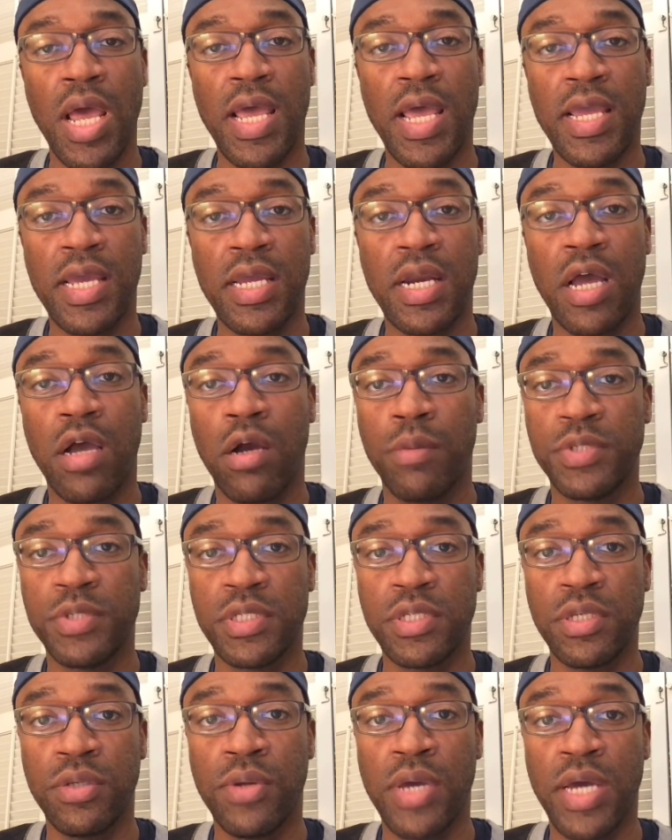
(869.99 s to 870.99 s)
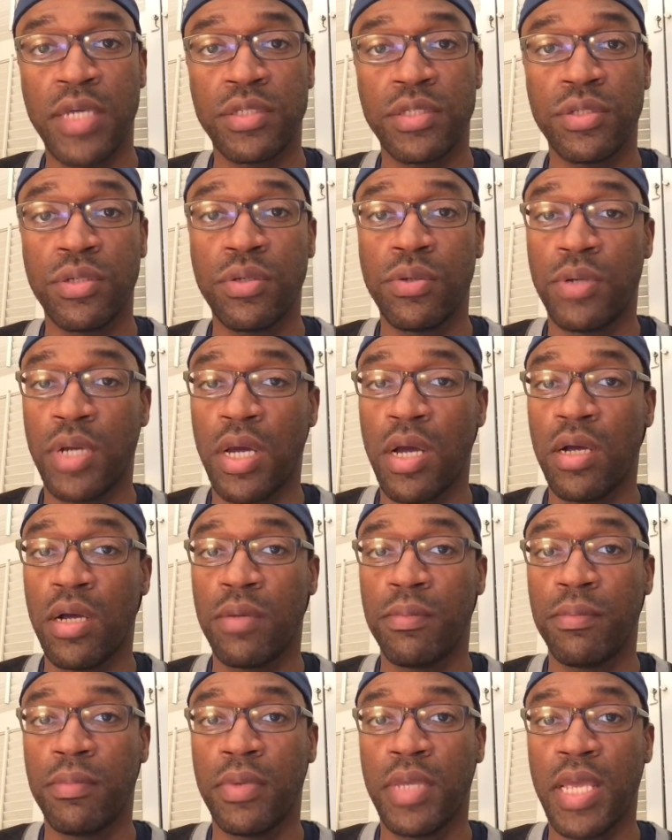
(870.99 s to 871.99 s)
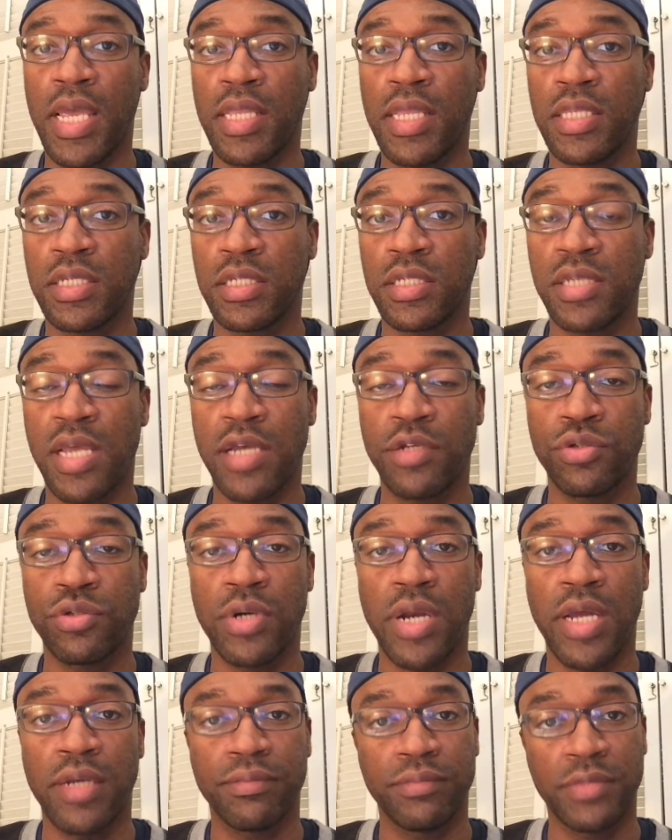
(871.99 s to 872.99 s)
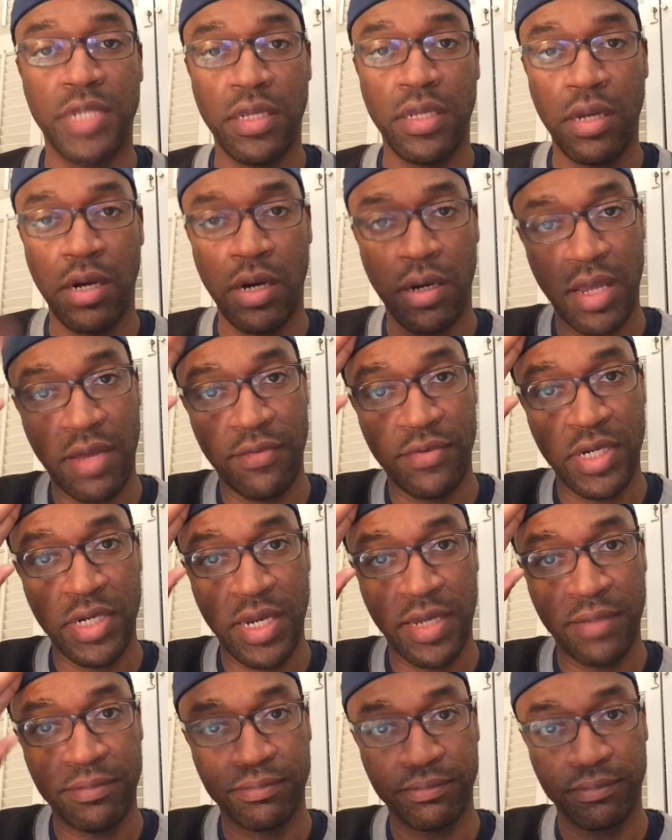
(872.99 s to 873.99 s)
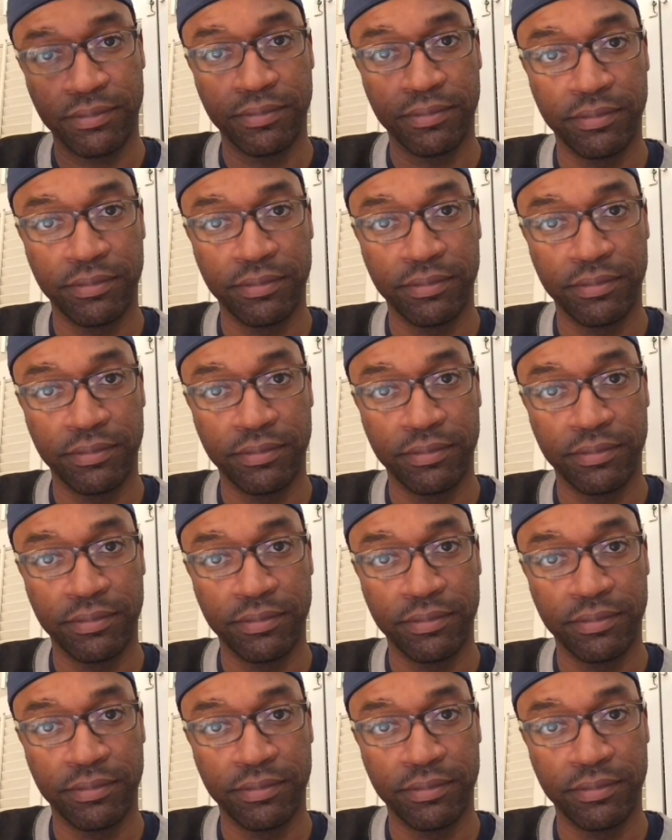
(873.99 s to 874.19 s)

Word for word: And I hope to see you guys soon. Um, and this is Astronaut. Take care. Have a good night.